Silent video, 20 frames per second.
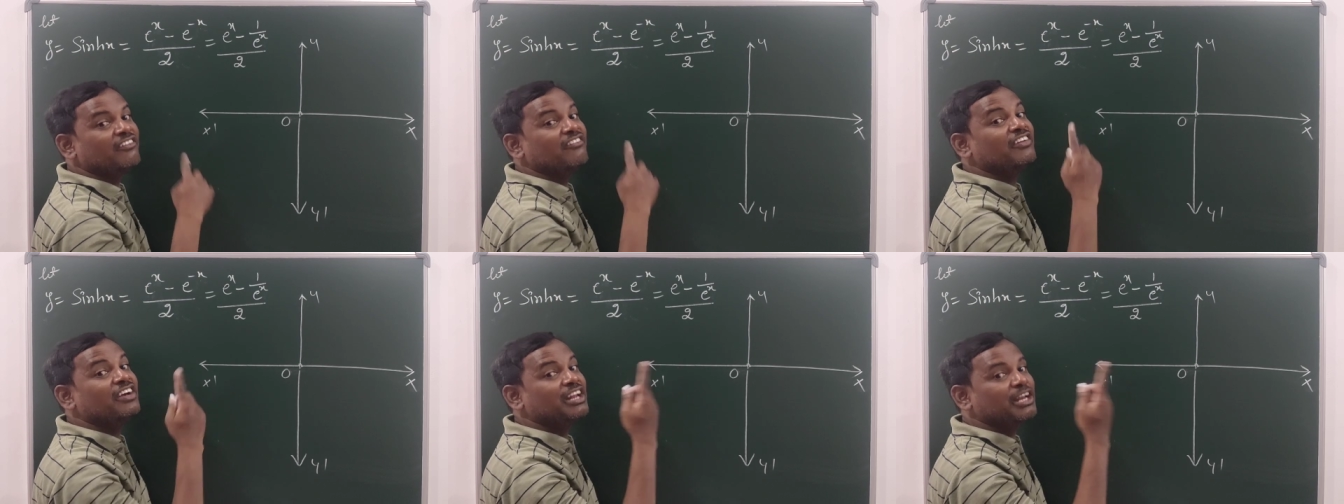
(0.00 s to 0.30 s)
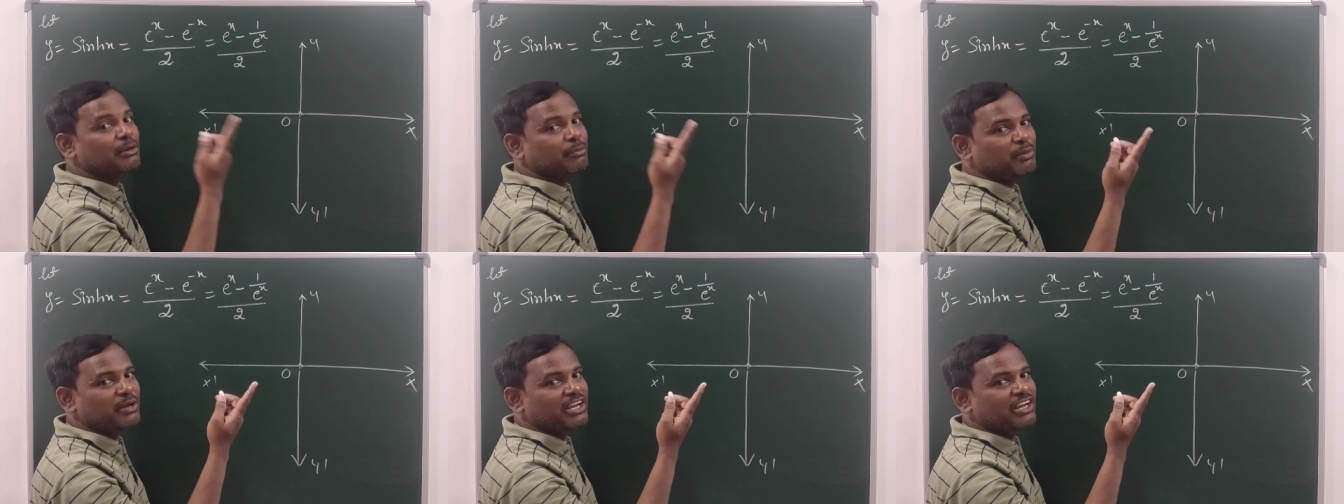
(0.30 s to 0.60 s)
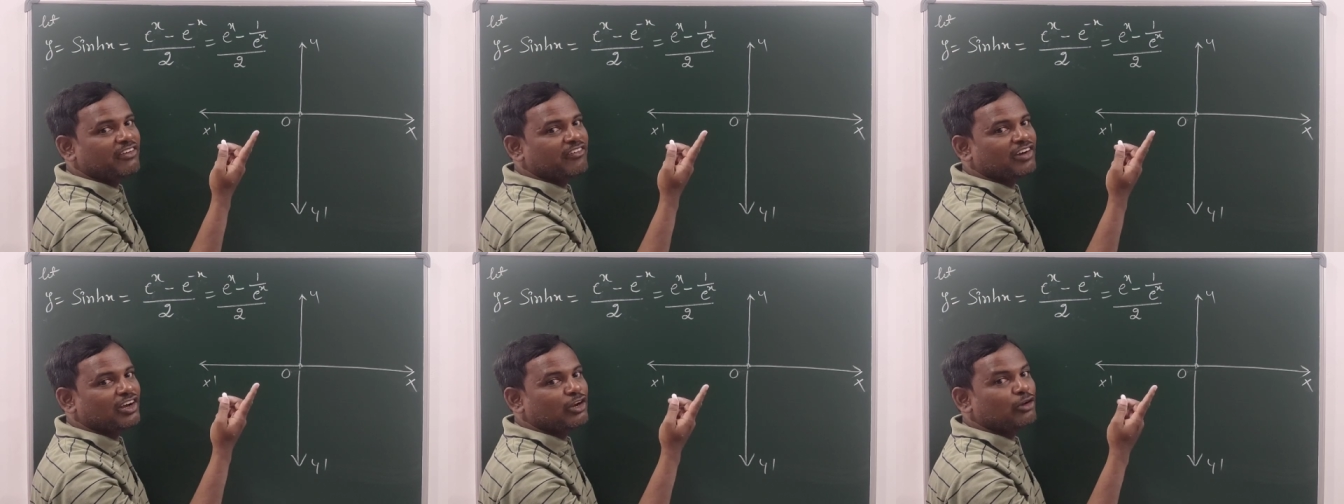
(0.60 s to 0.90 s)
very
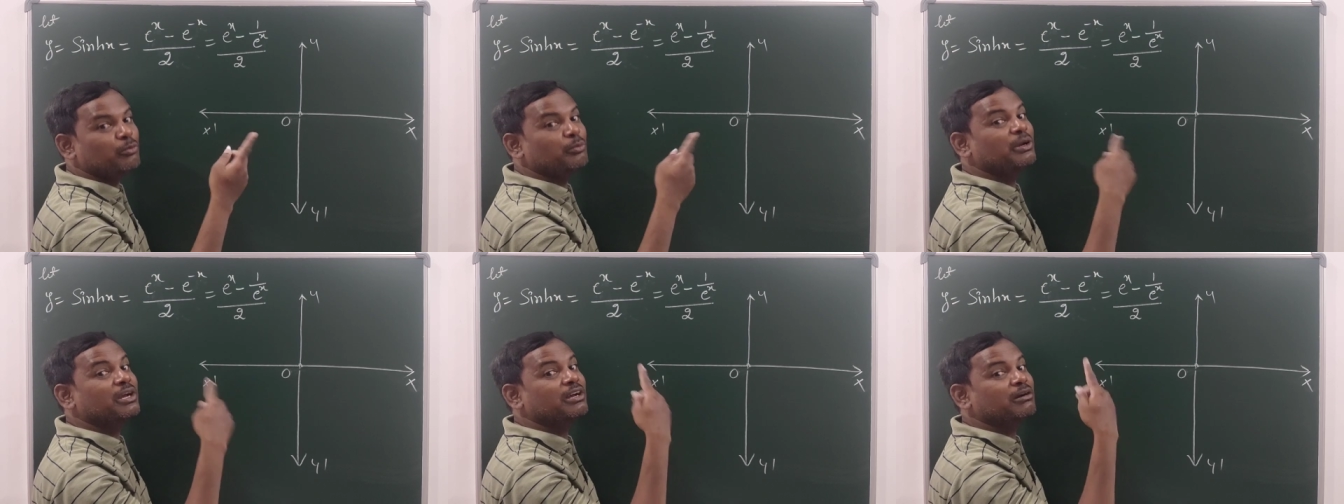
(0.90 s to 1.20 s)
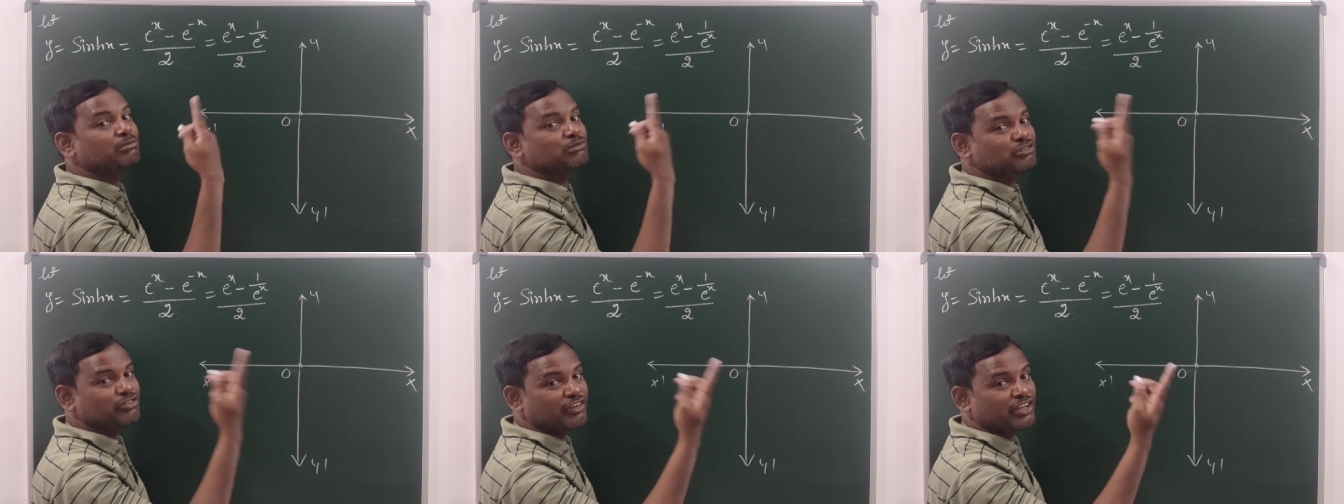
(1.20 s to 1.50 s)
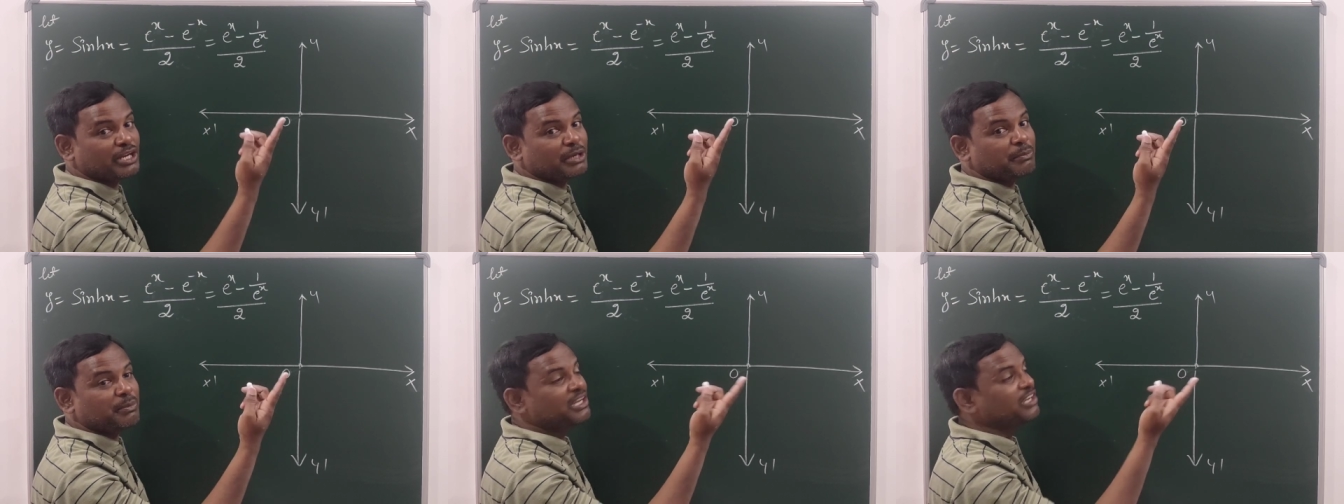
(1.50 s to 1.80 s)
big value becomes
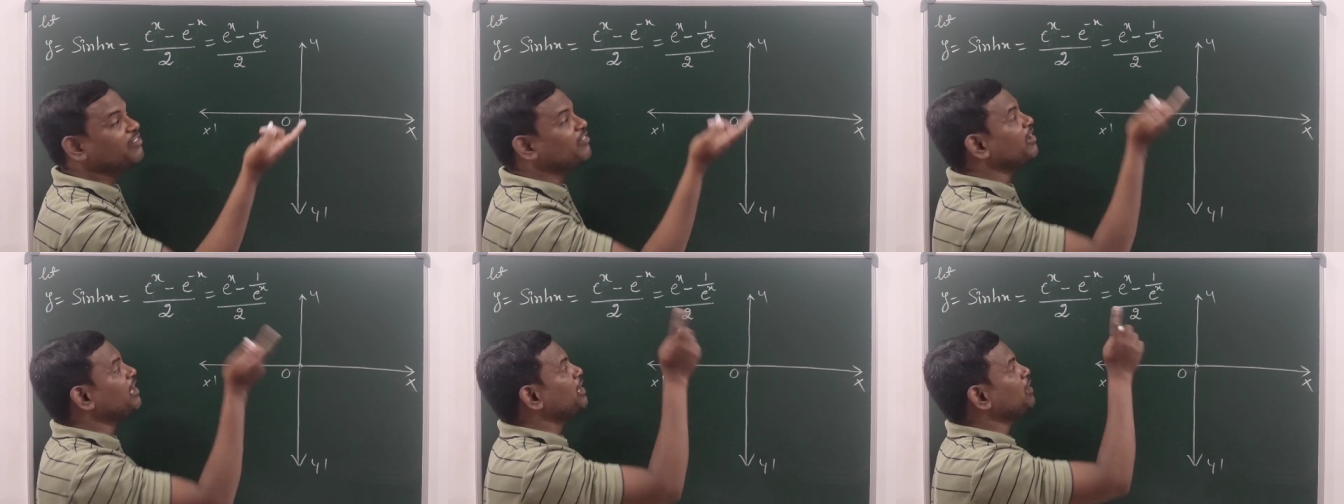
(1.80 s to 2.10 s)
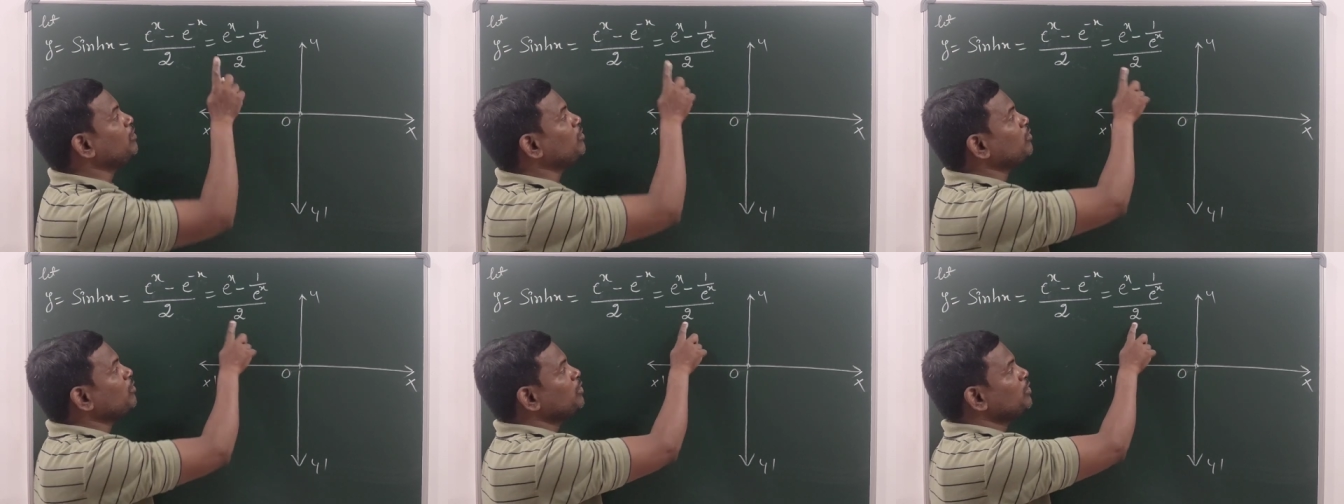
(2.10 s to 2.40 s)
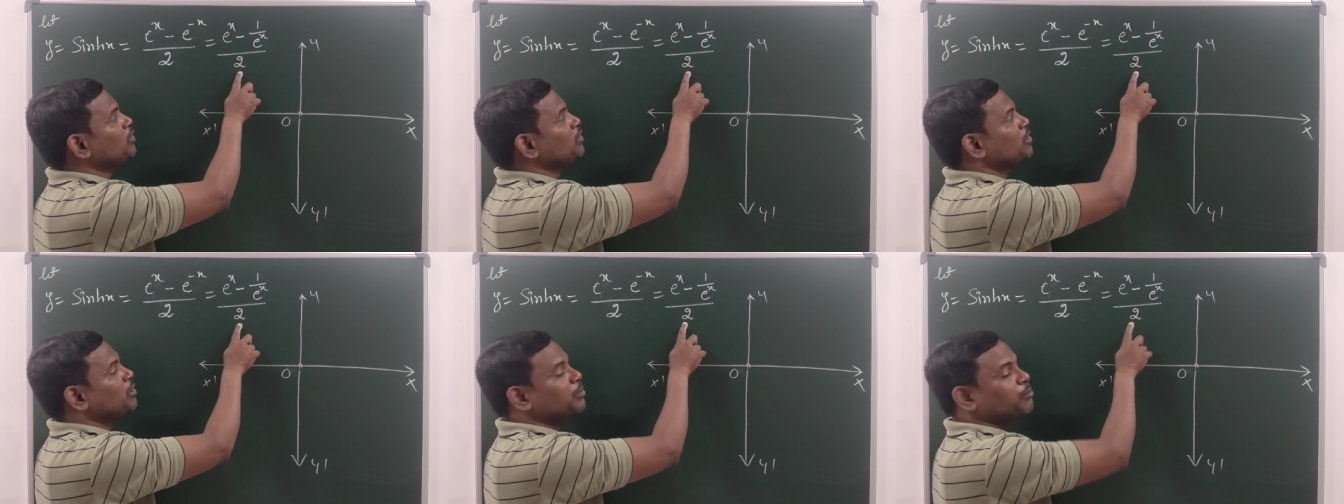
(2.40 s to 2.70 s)
very big value